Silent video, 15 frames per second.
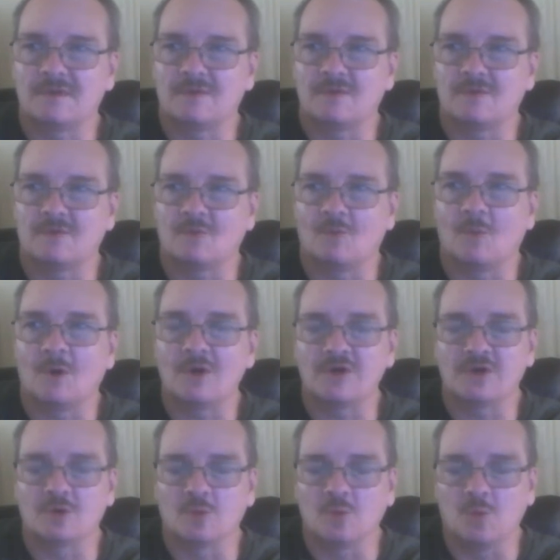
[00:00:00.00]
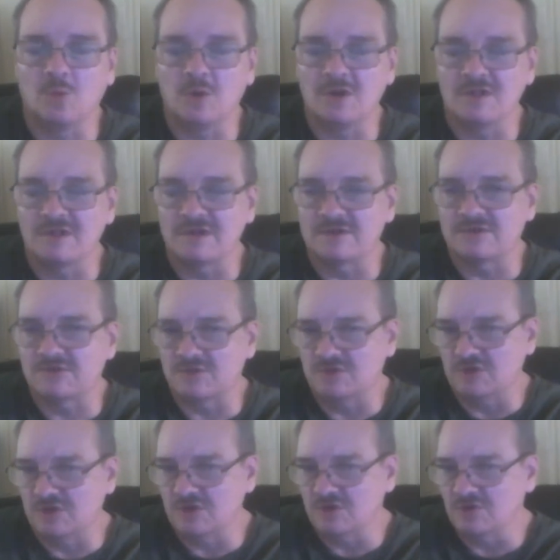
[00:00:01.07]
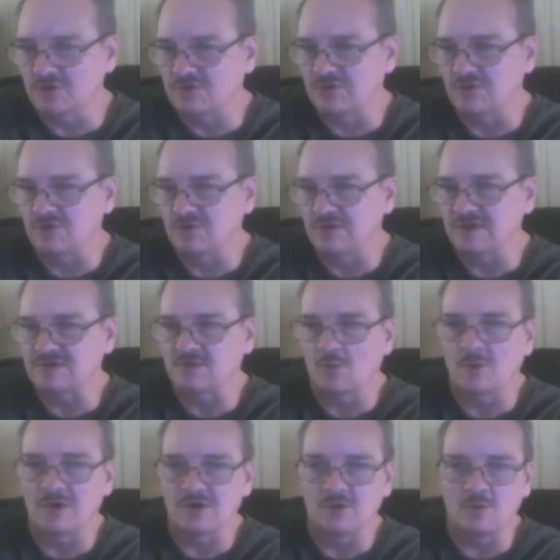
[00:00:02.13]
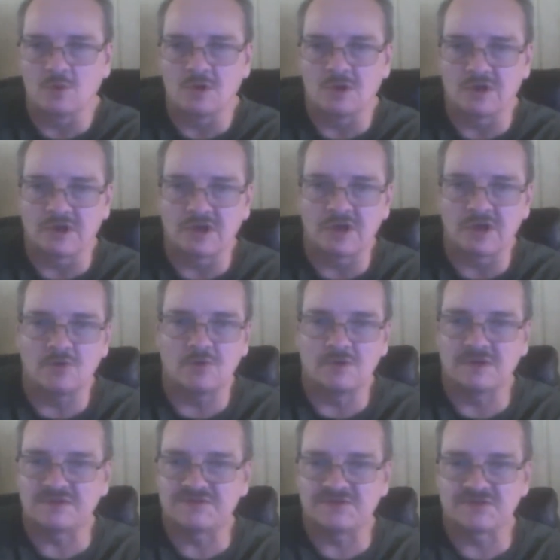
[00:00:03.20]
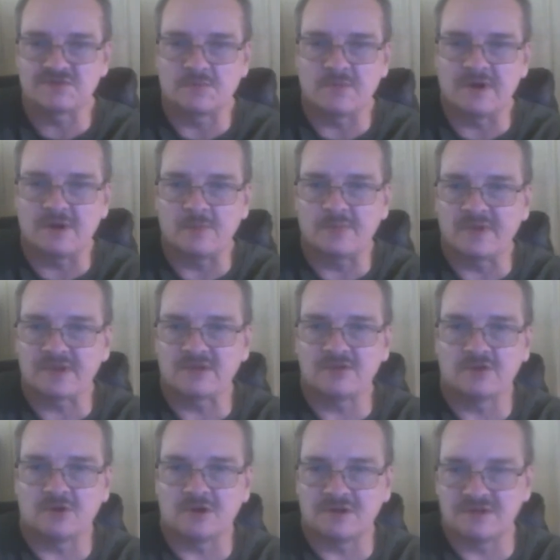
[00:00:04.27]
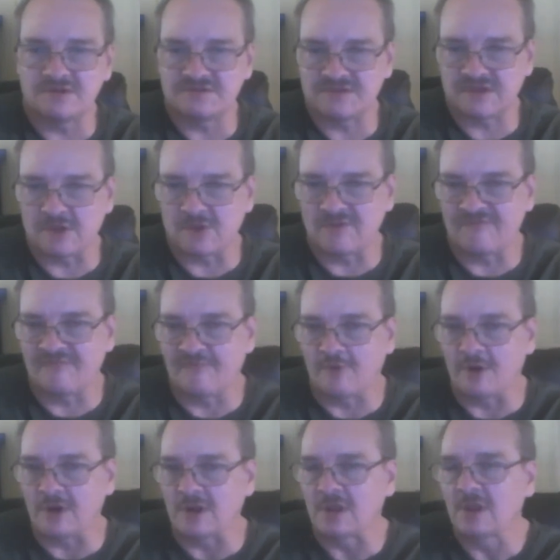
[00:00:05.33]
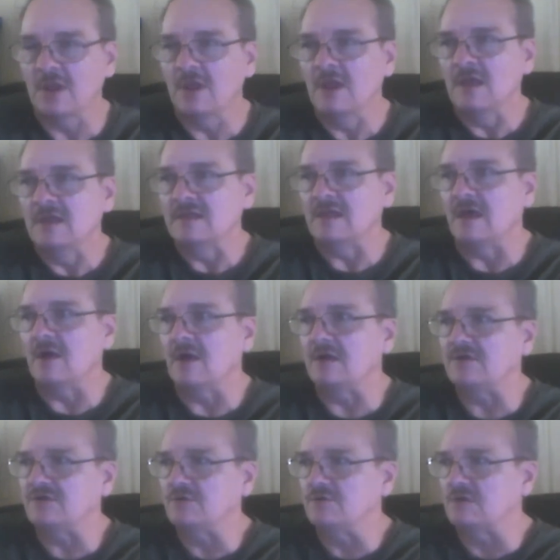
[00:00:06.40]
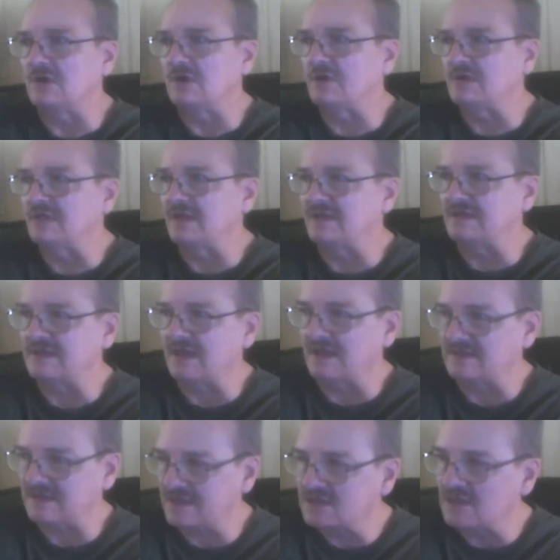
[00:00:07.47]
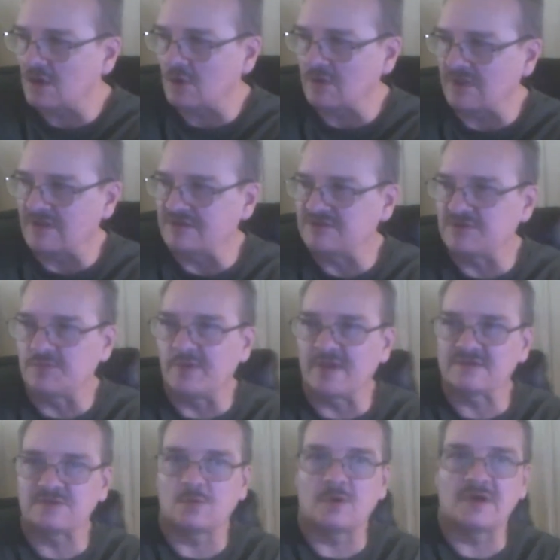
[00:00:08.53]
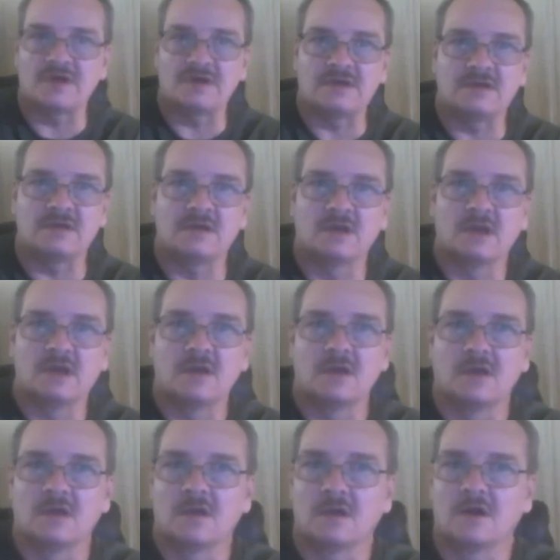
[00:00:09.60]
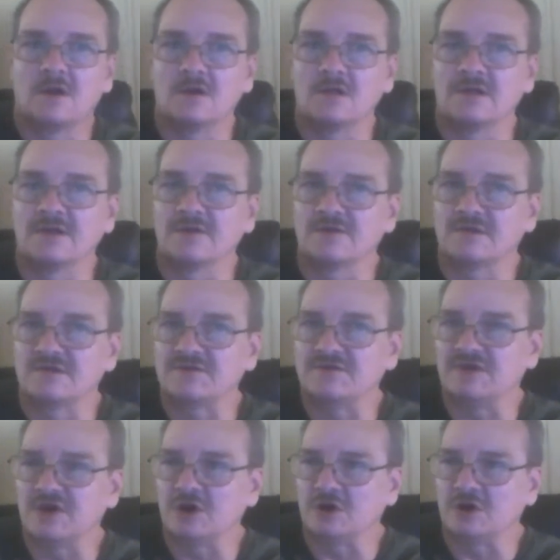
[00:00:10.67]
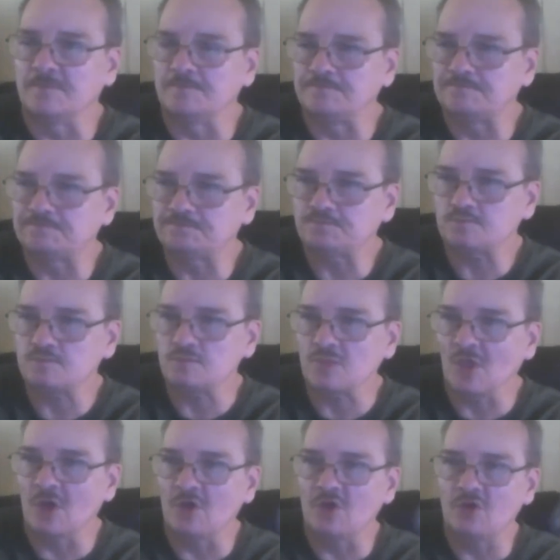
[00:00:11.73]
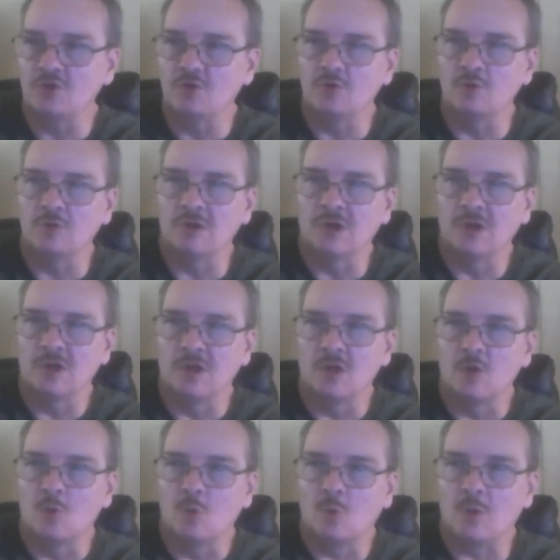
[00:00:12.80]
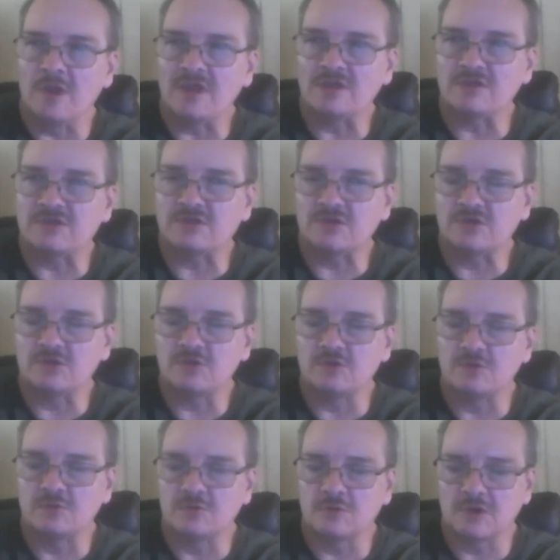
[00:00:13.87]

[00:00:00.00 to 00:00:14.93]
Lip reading: what you're willing to do to get to where you want to go. It's just a matter of picking your audience and going for it. Now, I did know a lady, she passed away earlier this year, who went to,